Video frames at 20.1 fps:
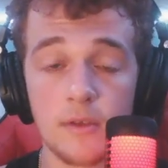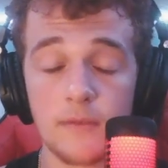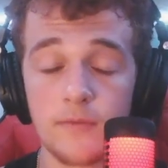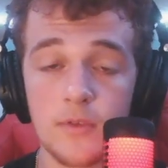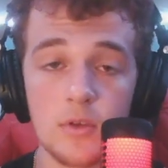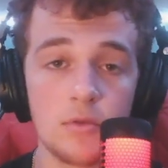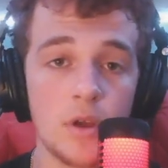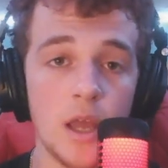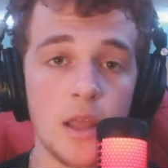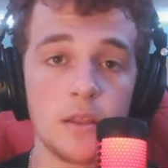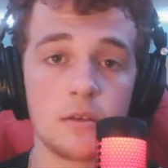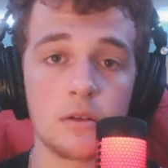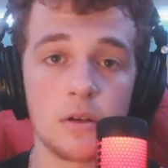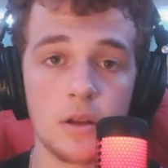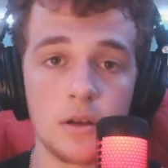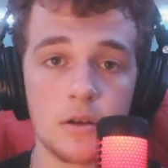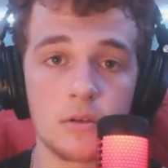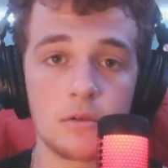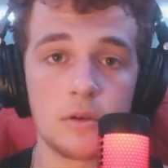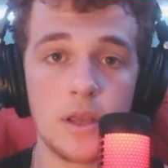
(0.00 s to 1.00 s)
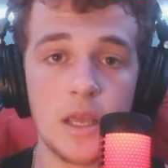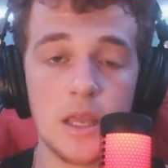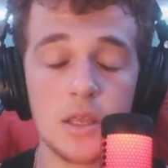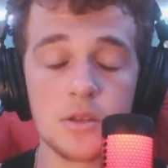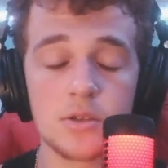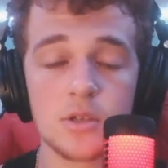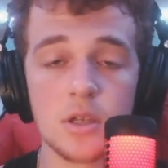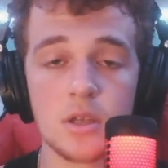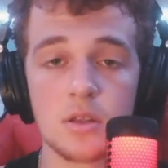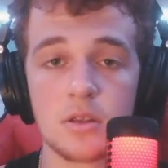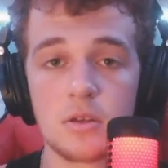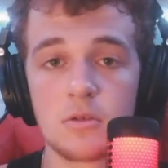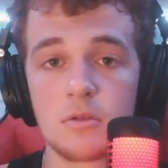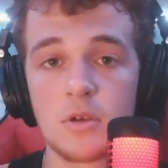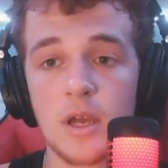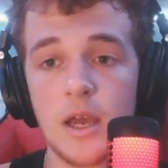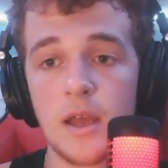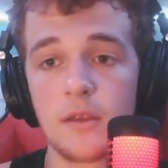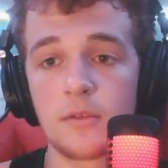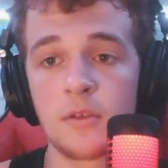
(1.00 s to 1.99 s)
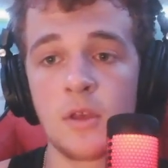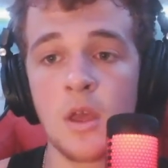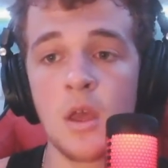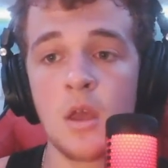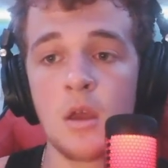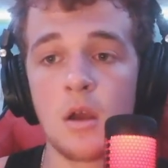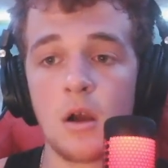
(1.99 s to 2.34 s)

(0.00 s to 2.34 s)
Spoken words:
If you guys are underage and you guys